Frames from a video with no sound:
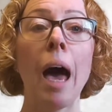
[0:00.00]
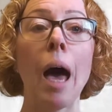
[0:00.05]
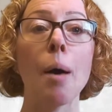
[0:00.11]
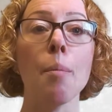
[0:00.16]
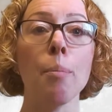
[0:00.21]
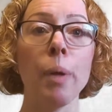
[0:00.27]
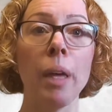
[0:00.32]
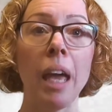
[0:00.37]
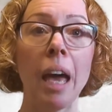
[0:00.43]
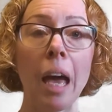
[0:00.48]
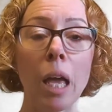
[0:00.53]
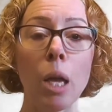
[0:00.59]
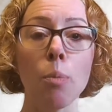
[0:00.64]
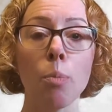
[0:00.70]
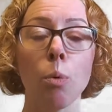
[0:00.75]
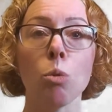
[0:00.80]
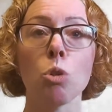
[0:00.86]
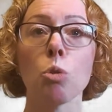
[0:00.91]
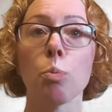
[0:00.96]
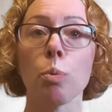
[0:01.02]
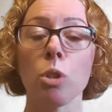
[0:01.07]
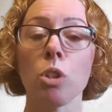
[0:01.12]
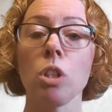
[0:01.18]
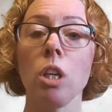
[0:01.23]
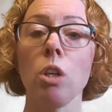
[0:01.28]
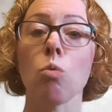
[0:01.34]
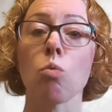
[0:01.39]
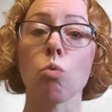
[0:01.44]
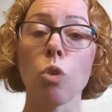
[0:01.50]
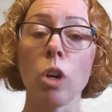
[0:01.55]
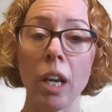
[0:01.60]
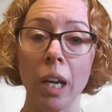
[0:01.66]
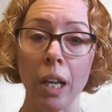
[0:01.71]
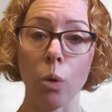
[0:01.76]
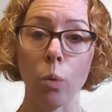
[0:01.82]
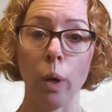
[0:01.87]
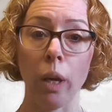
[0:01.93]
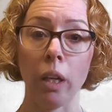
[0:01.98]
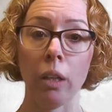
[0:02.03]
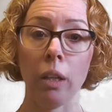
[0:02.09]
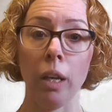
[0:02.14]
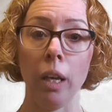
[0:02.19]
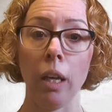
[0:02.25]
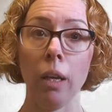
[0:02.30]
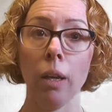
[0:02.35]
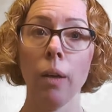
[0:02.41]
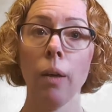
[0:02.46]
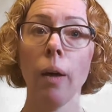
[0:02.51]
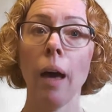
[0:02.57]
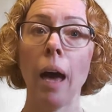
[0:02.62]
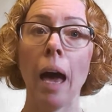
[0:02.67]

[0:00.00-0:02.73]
and be able to proceed really quickly